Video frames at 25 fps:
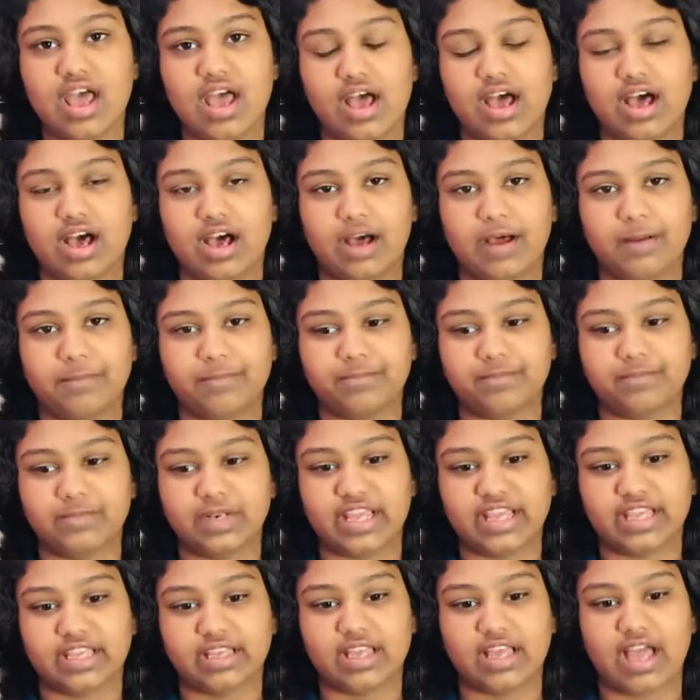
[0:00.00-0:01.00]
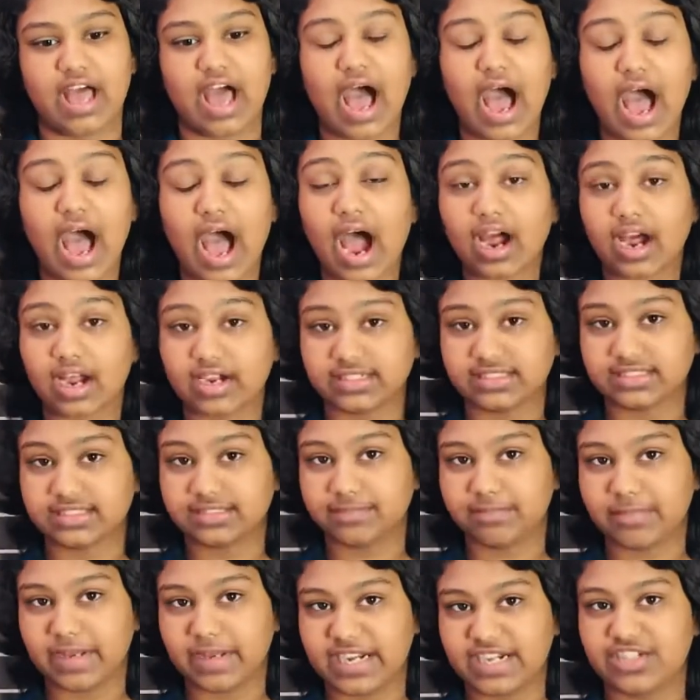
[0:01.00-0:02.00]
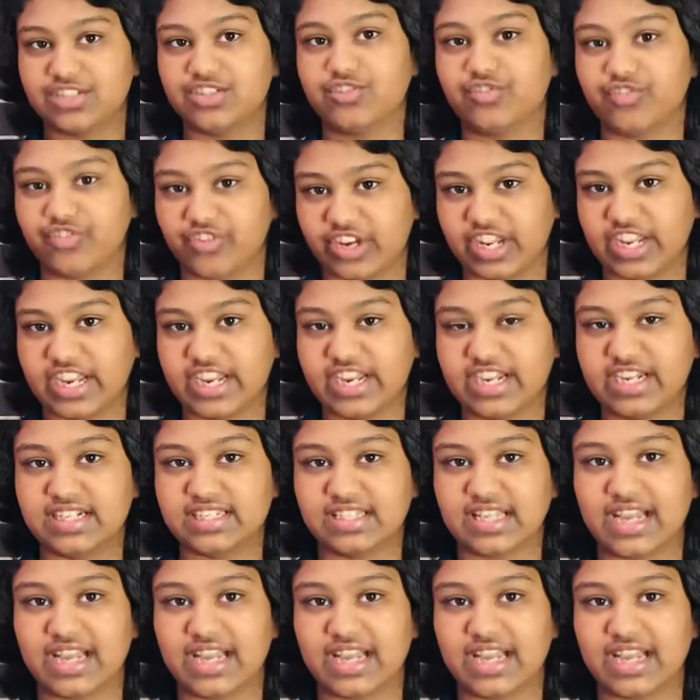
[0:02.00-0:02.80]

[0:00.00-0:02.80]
like huts made of reeds